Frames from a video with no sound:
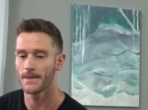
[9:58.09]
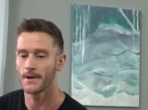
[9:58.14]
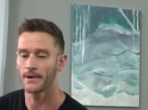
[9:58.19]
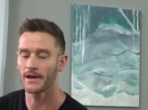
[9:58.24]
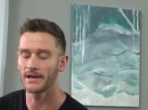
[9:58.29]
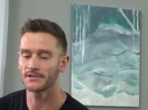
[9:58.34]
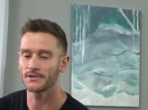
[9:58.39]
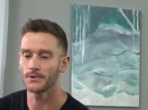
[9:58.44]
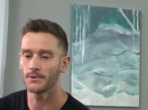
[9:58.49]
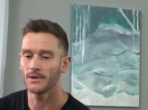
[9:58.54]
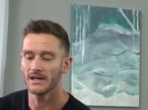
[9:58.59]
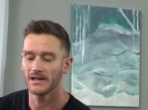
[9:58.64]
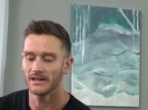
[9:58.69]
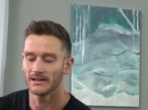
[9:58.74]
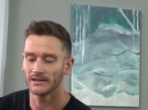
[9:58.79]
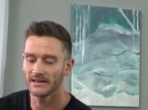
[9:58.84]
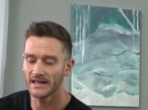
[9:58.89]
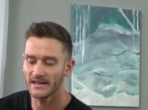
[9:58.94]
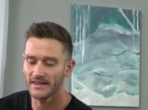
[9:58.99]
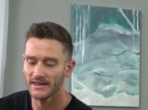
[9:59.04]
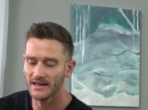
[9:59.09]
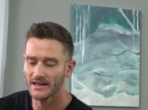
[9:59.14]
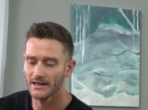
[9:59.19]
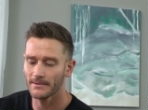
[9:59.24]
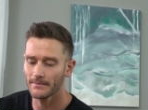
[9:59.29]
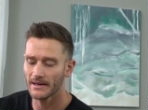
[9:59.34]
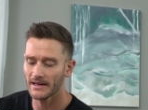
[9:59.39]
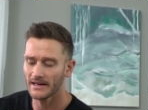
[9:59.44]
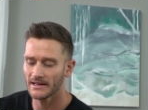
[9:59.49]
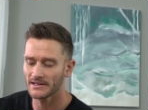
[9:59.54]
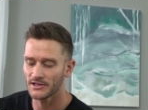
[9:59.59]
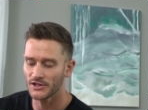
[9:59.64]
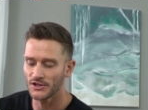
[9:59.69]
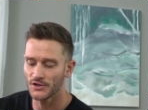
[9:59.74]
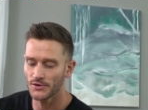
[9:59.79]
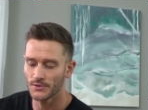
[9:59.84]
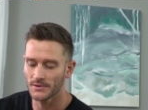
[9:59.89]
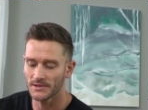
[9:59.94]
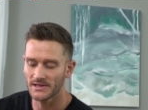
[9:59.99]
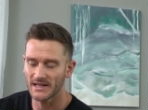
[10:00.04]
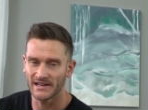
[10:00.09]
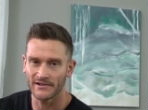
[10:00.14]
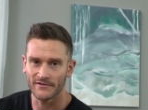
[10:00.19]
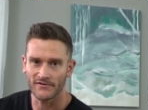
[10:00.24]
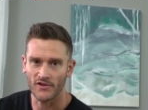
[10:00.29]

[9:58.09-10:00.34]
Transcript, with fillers: Okay, so lithium is used in